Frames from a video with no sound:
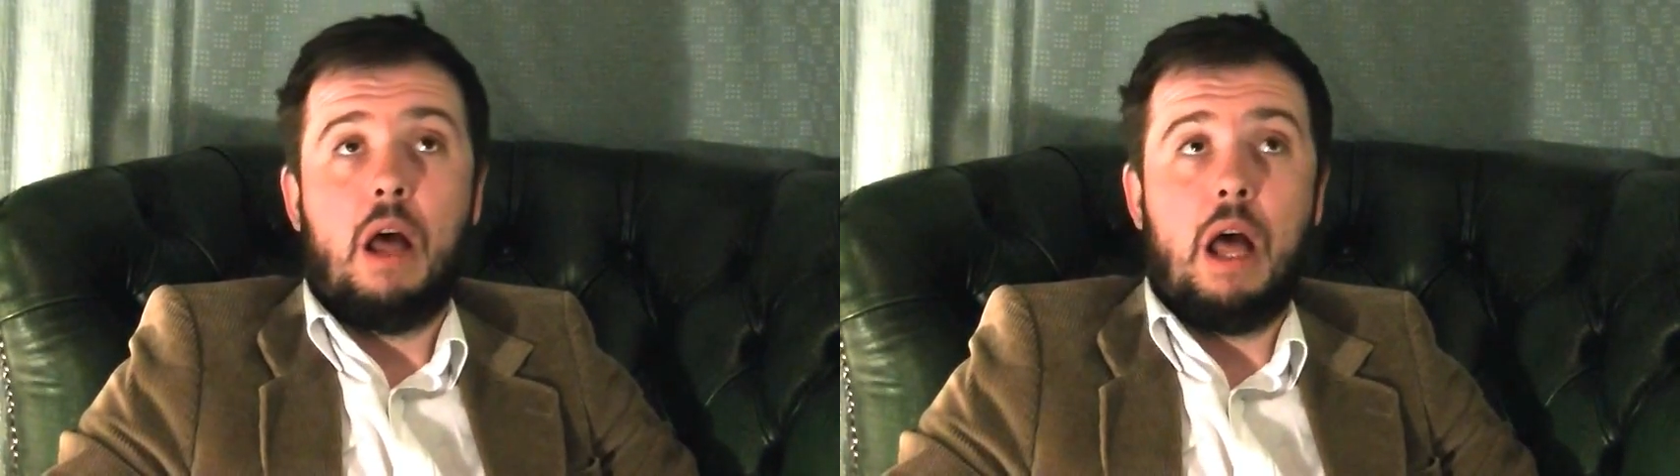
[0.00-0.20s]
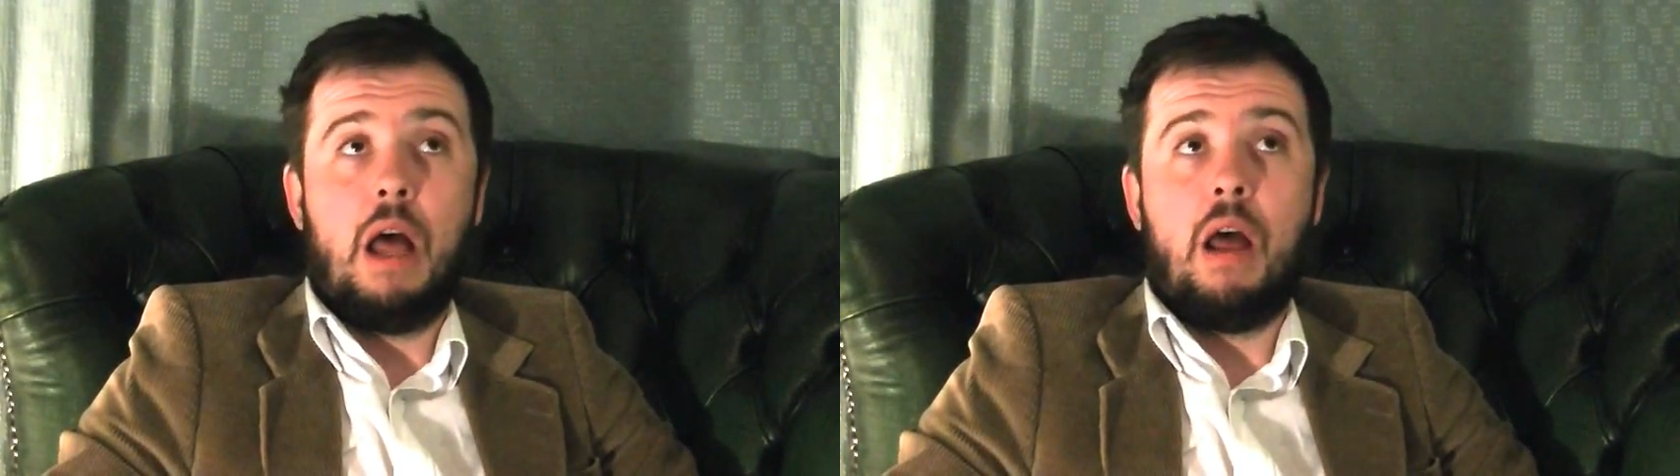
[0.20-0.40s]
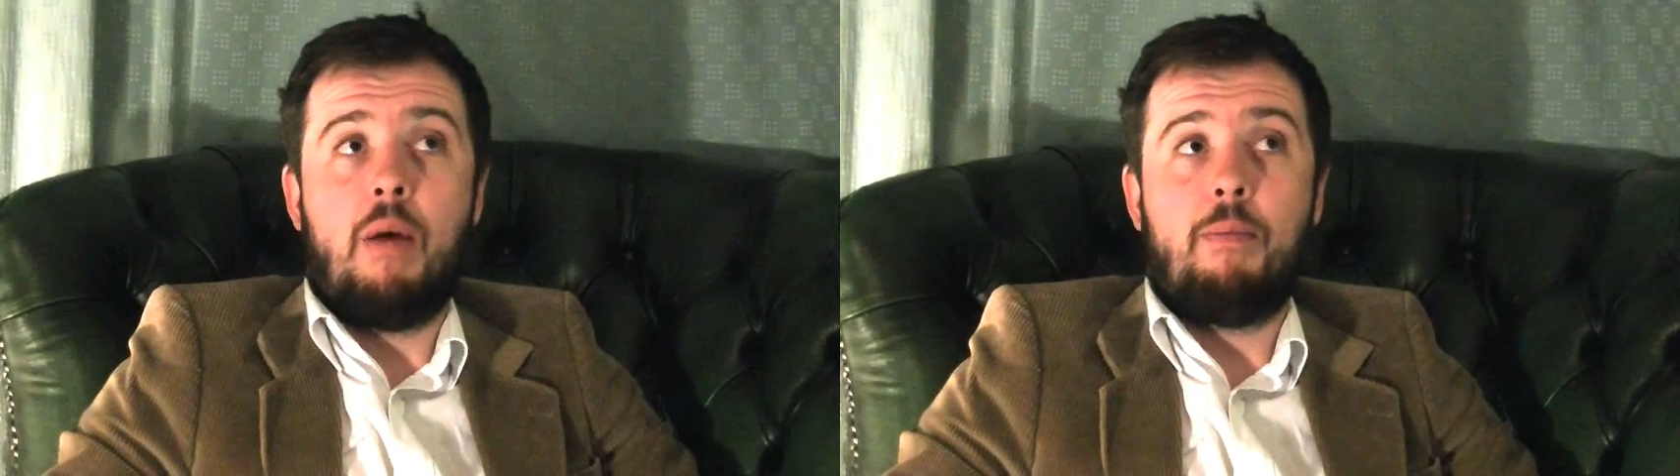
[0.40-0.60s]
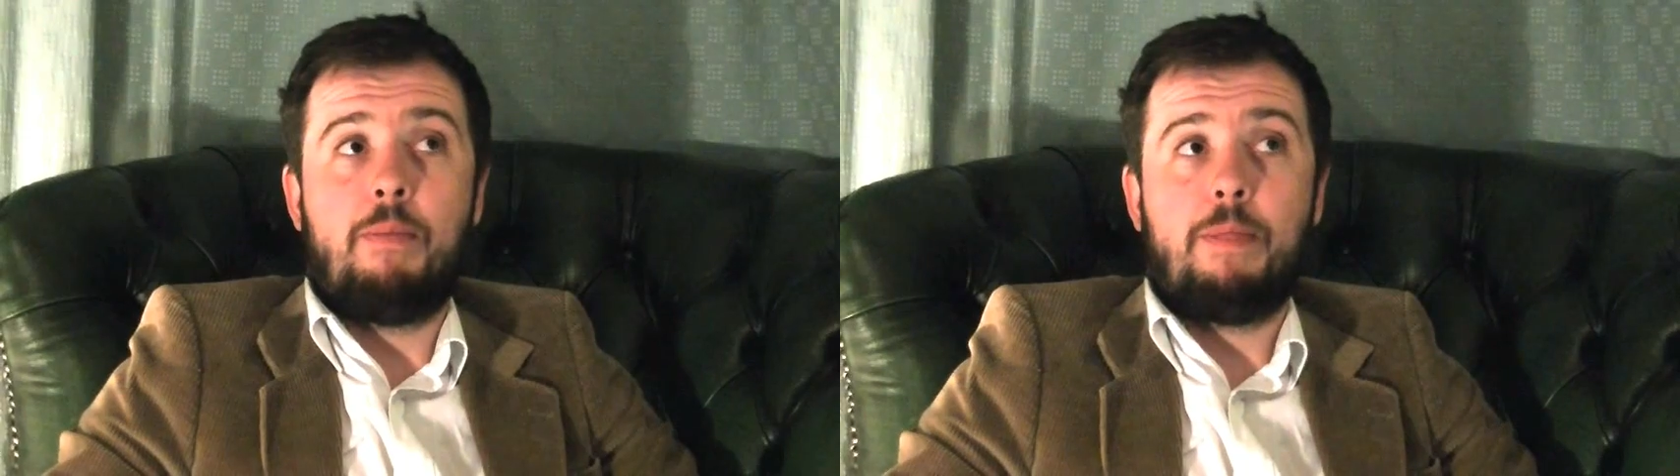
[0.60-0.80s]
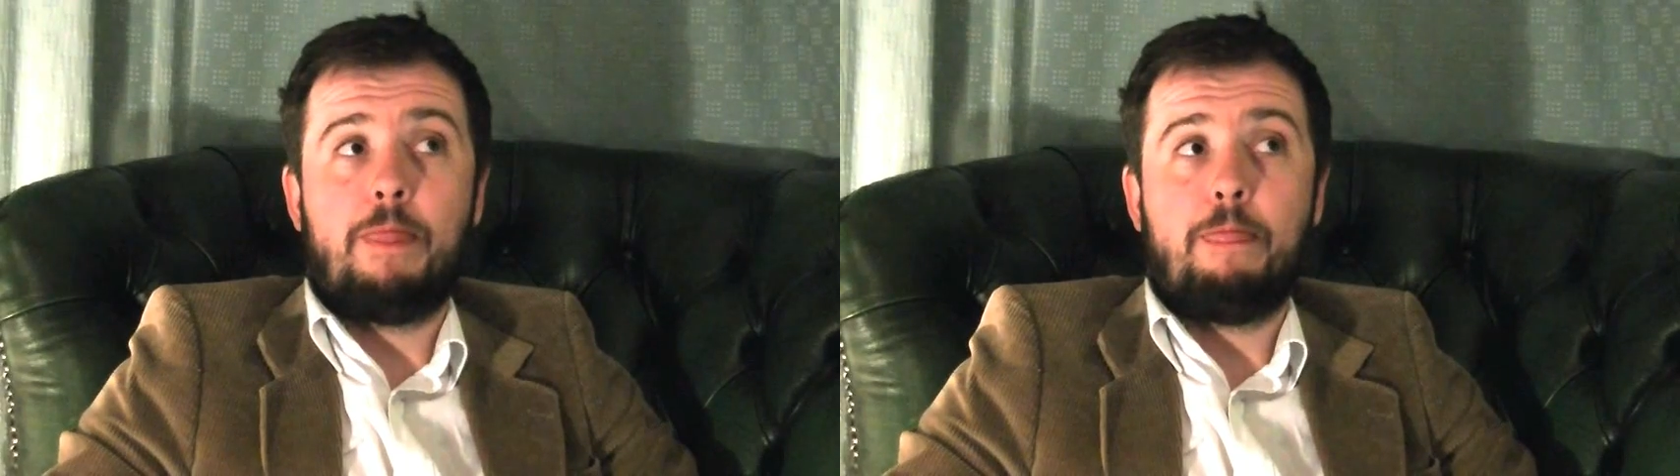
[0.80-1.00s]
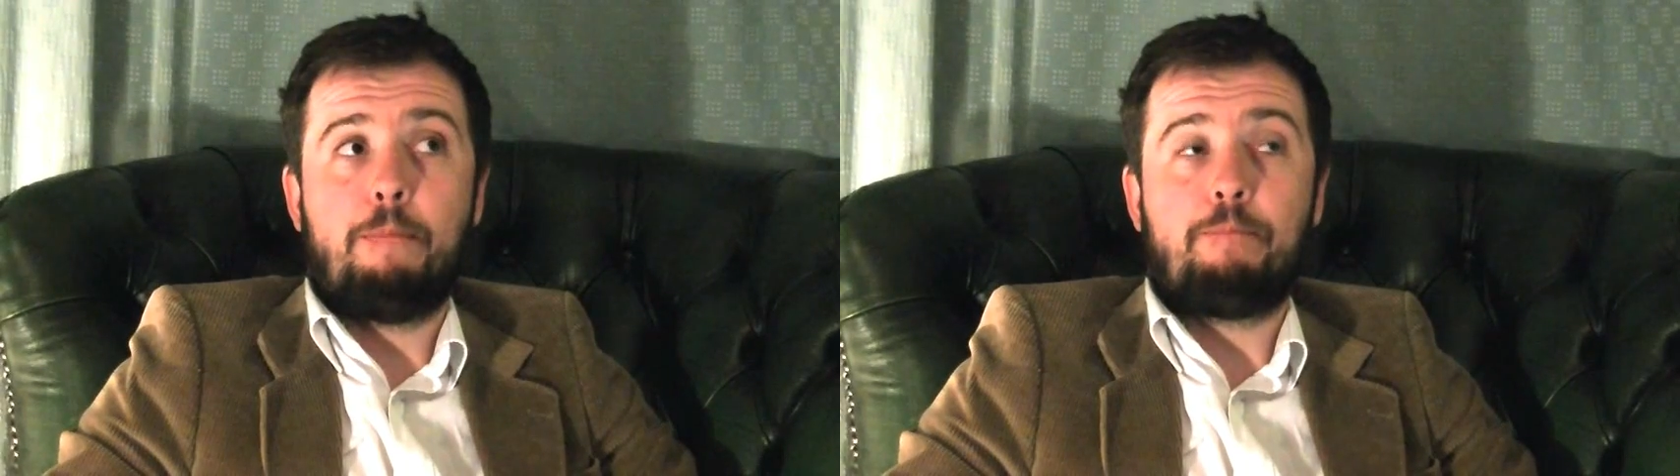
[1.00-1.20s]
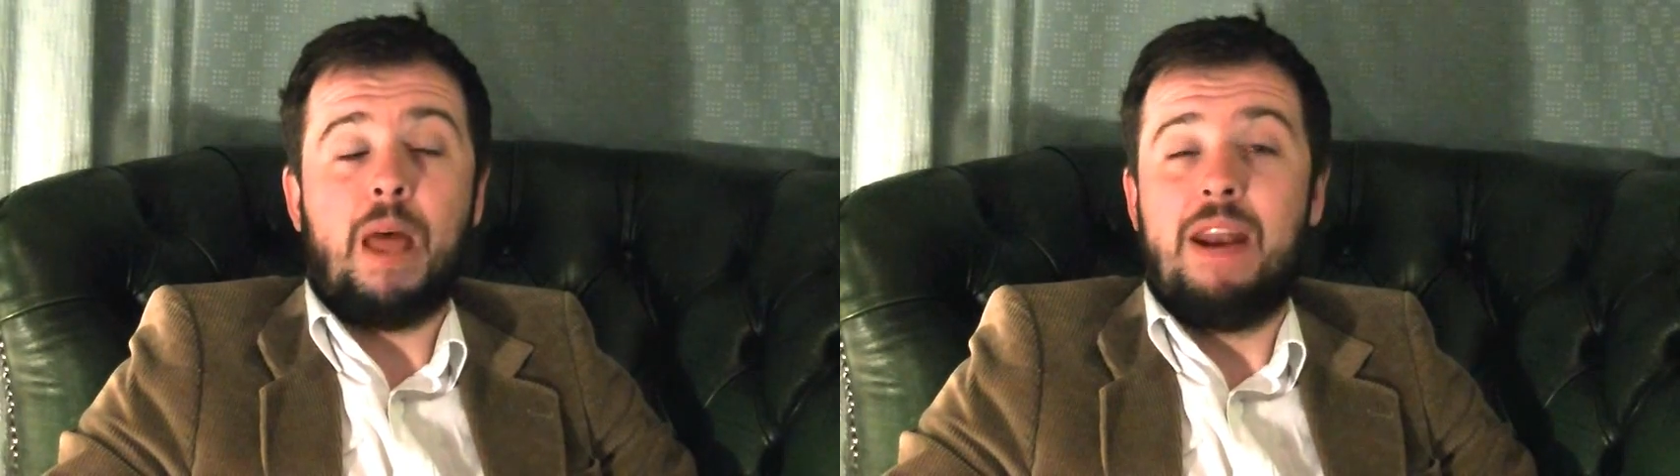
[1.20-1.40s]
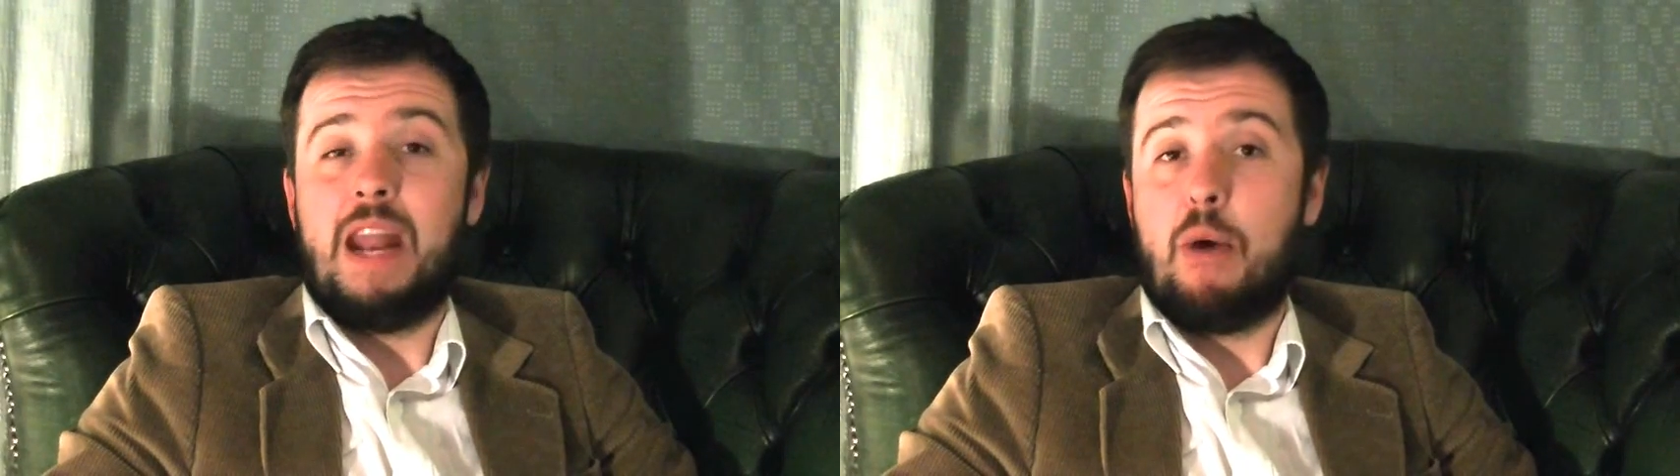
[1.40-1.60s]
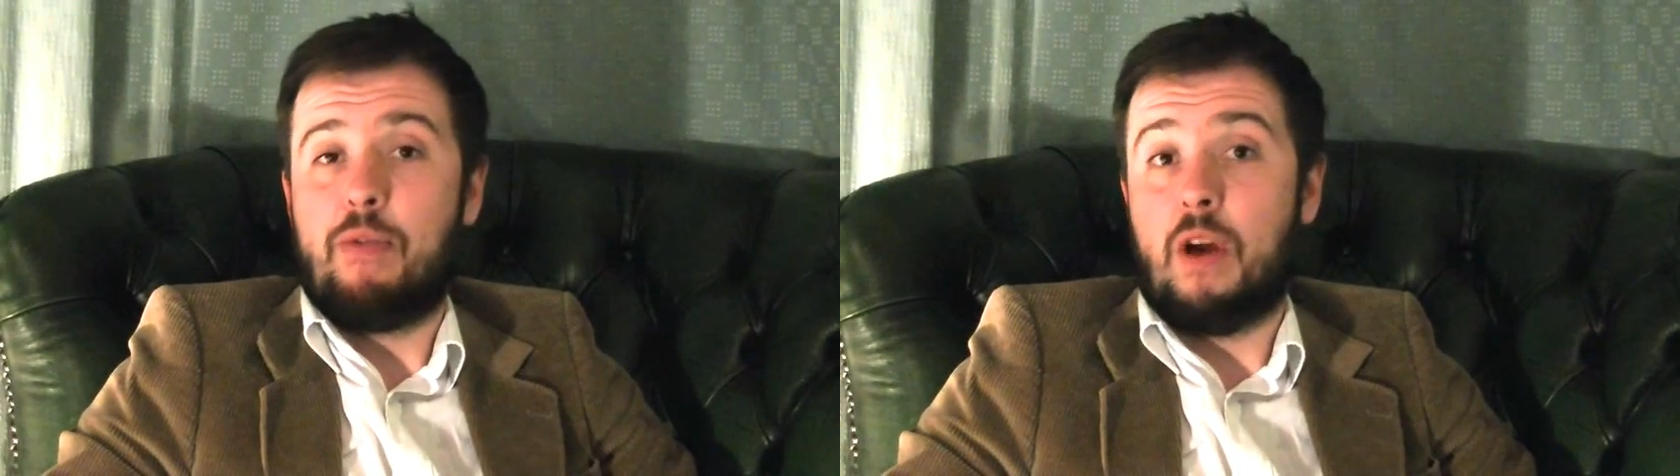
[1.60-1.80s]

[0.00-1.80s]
And now